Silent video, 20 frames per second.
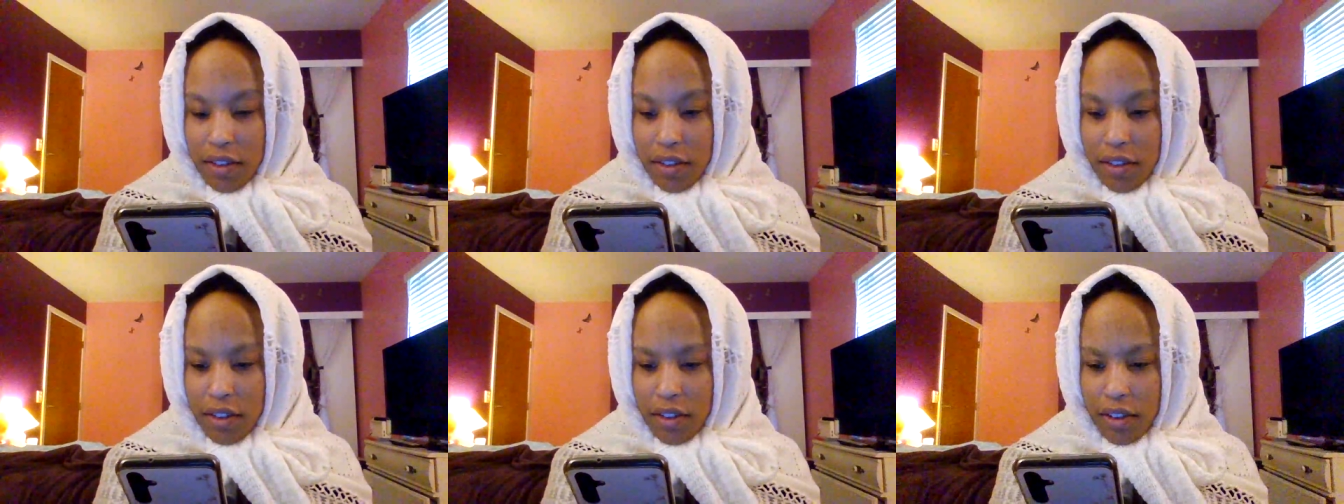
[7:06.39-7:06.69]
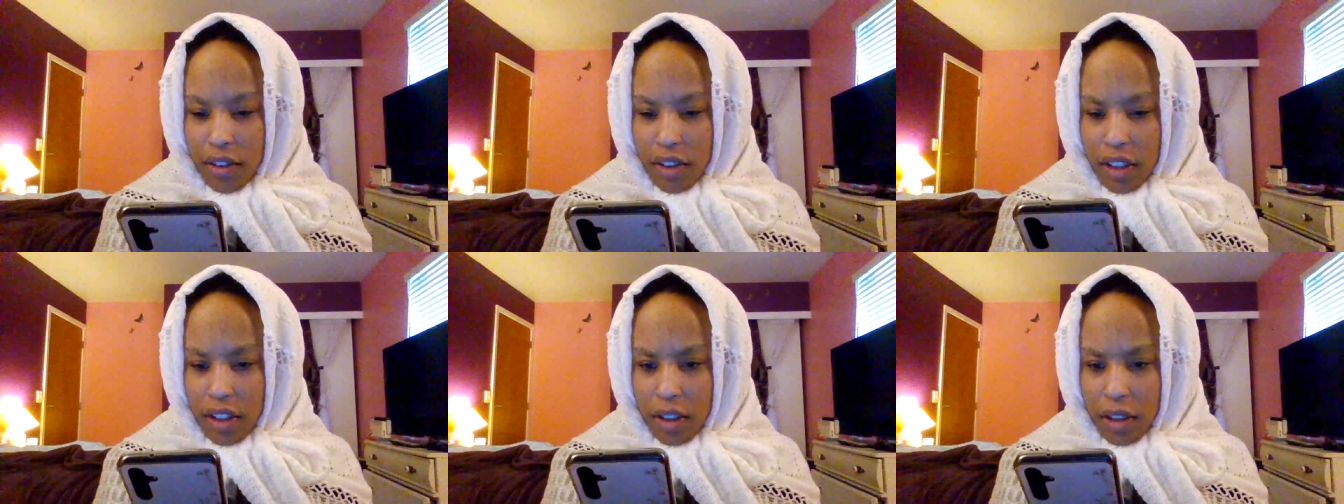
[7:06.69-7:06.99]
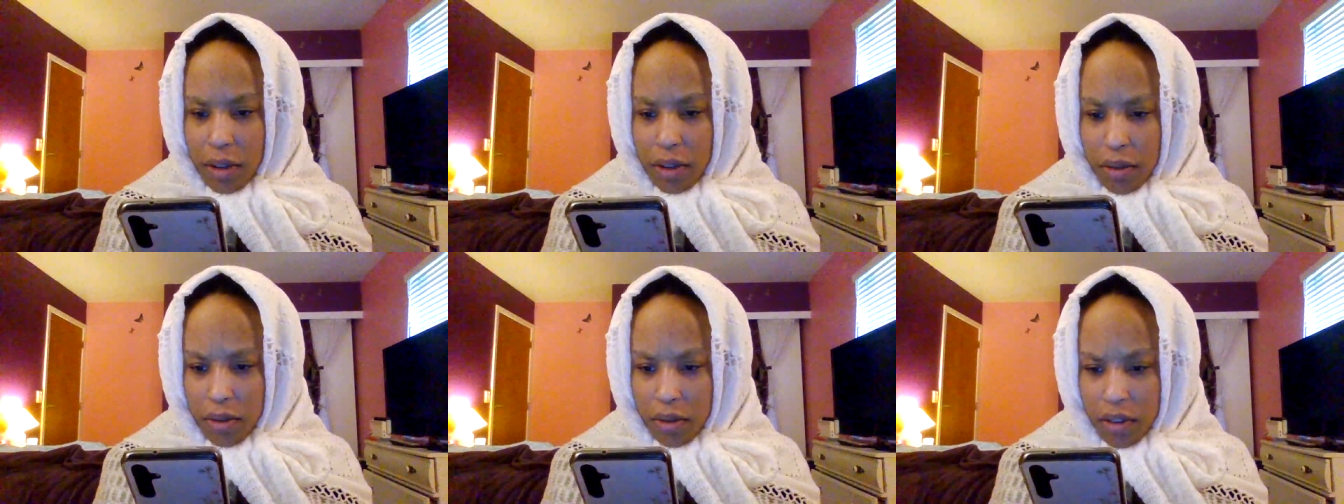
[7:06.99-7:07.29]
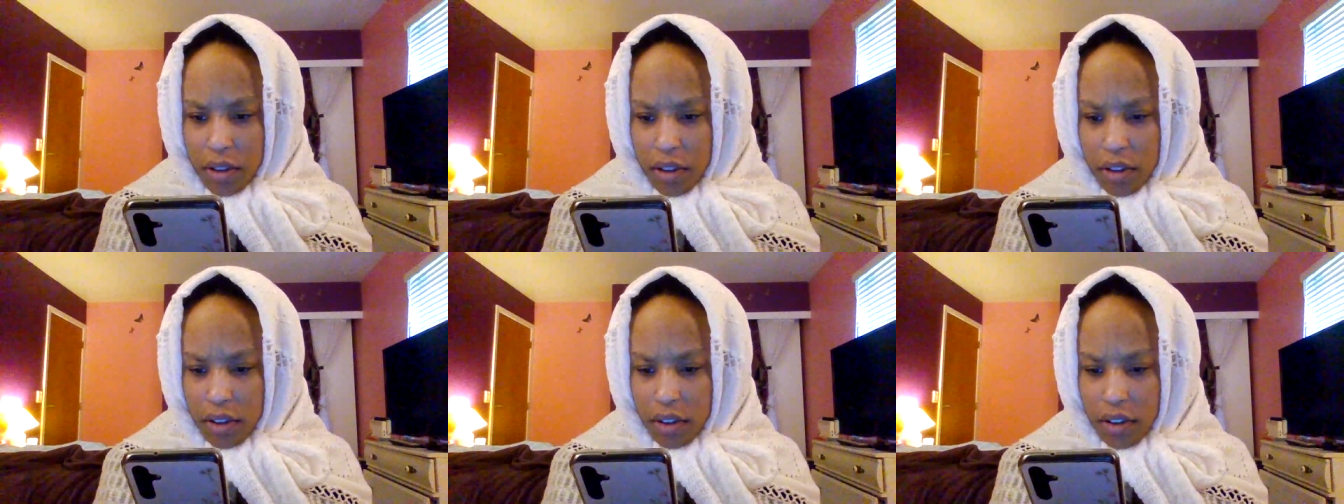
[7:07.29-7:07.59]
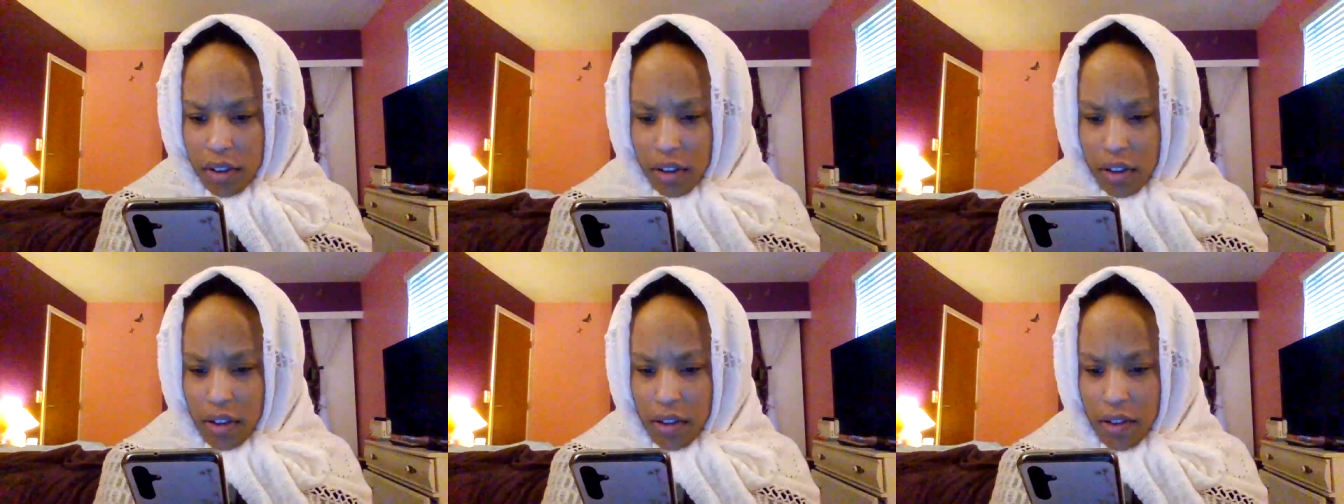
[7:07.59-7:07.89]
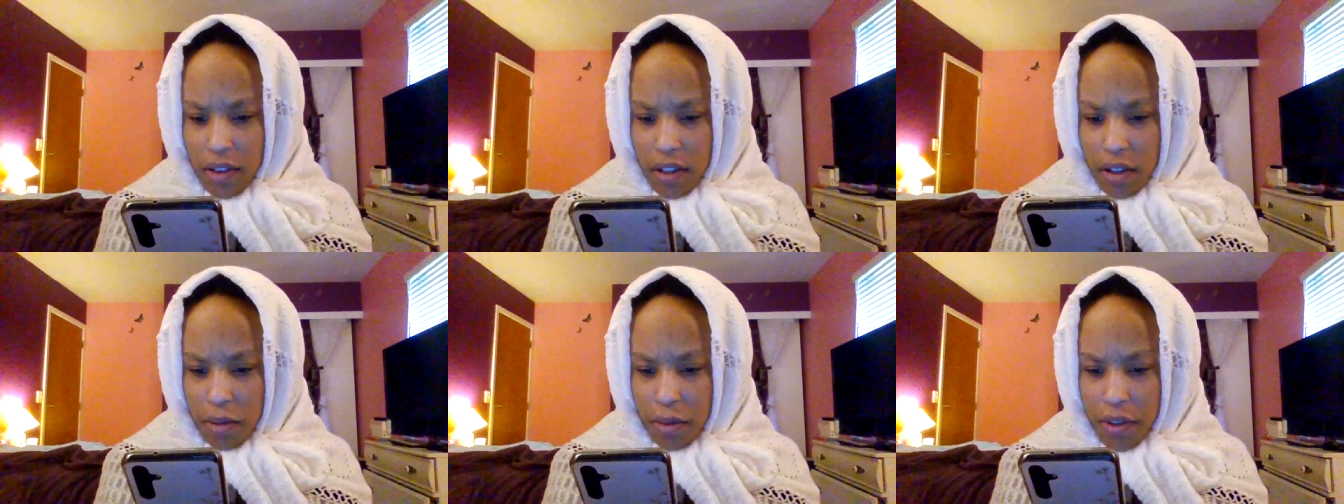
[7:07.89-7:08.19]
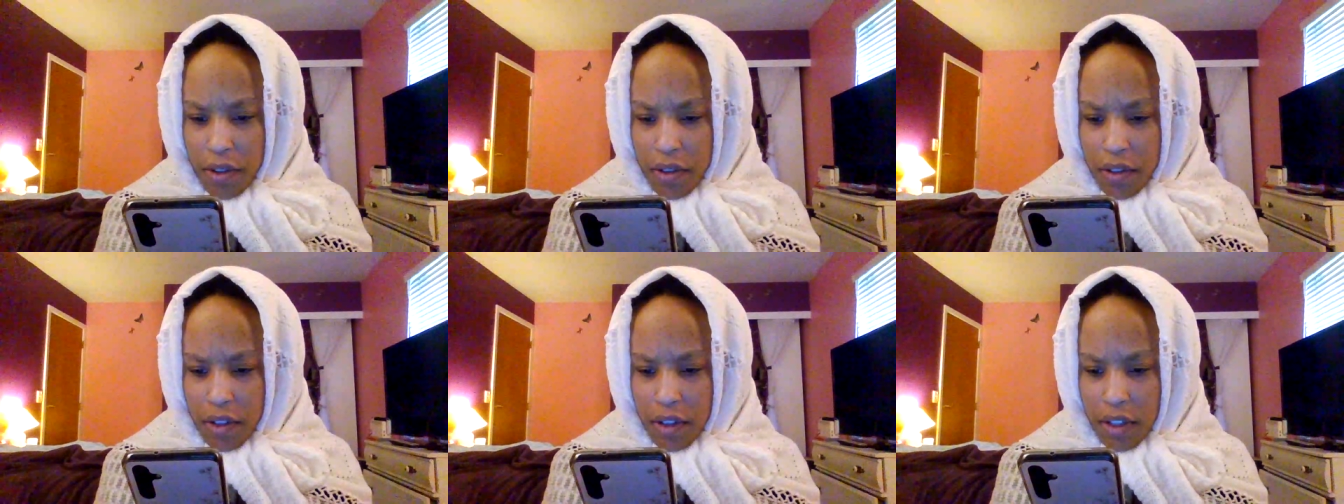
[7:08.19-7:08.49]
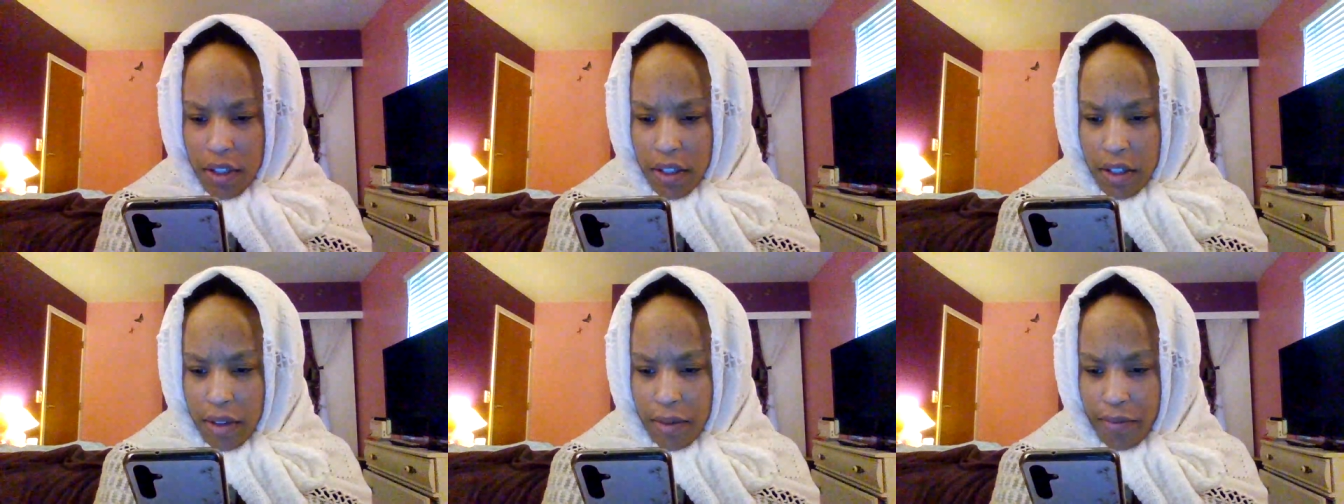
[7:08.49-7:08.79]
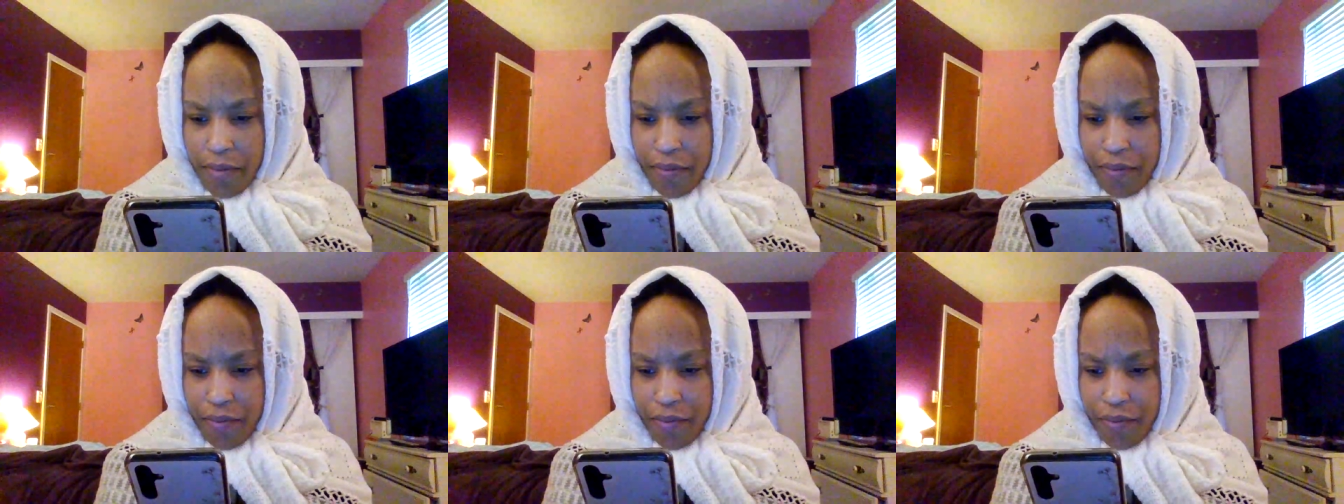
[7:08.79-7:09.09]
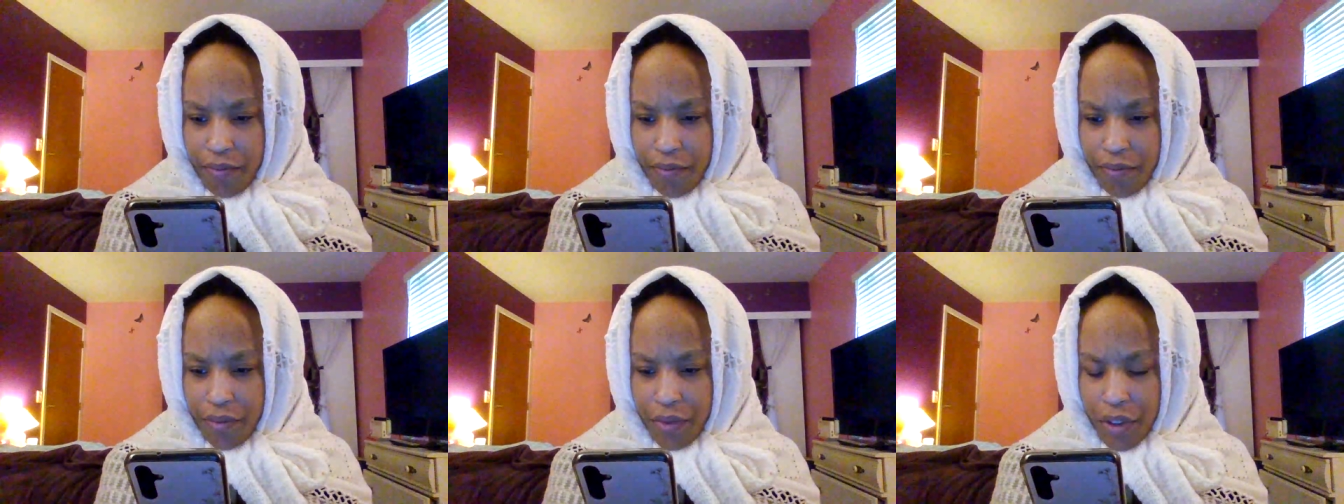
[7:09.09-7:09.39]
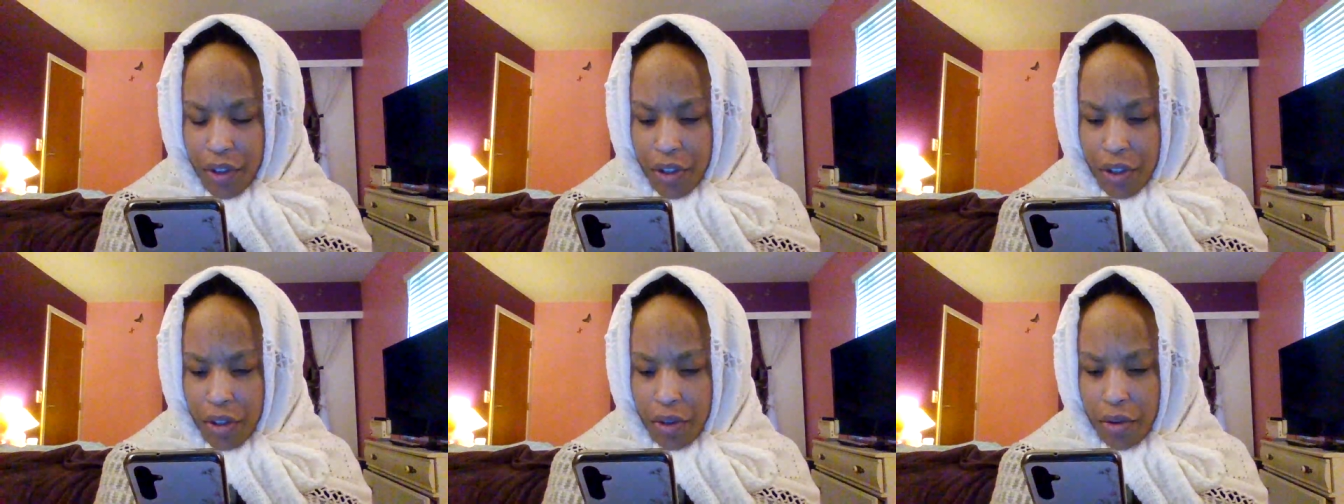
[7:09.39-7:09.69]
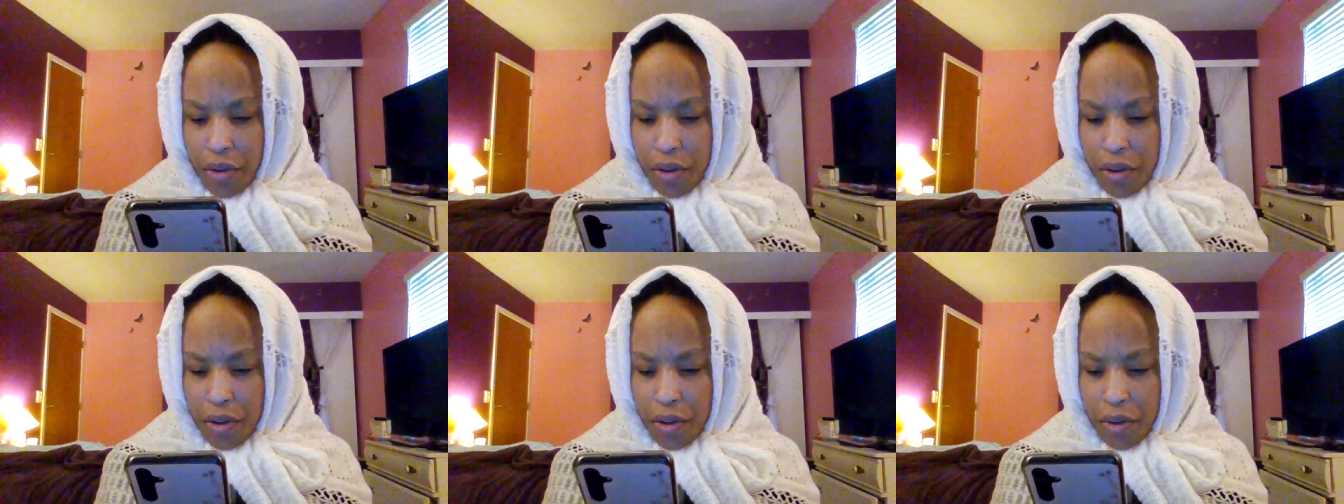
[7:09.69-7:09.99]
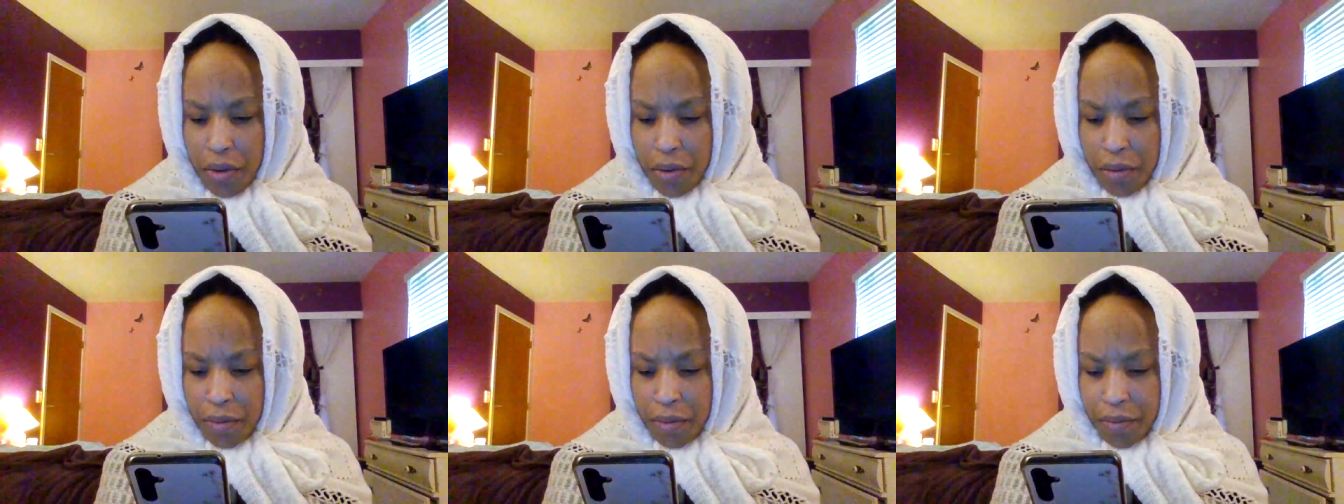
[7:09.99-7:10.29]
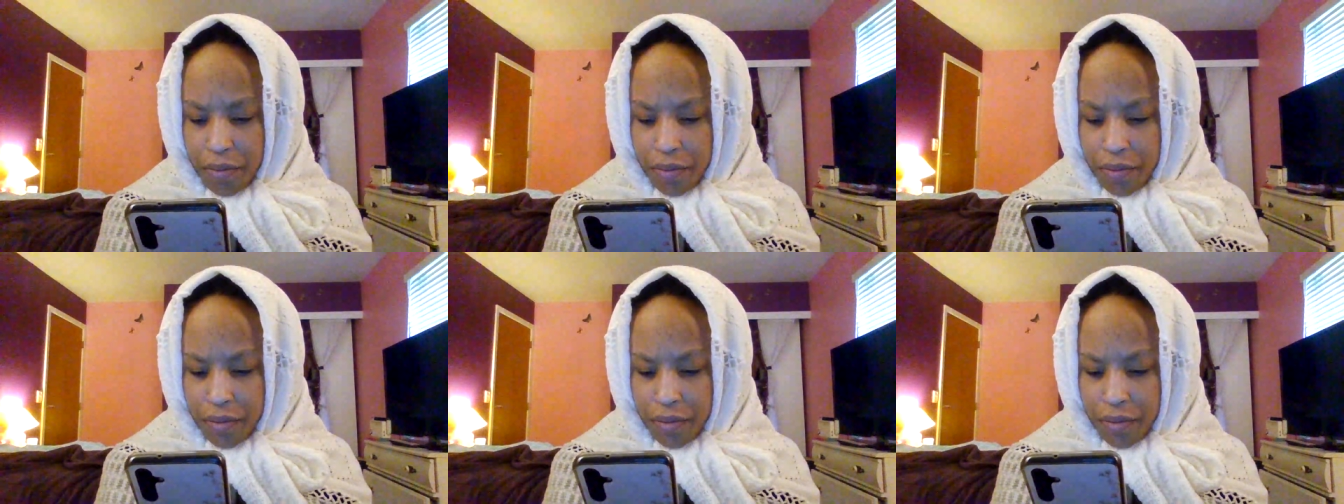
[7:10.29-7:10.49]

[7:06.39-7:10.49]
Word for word: So it looks like we see Yuru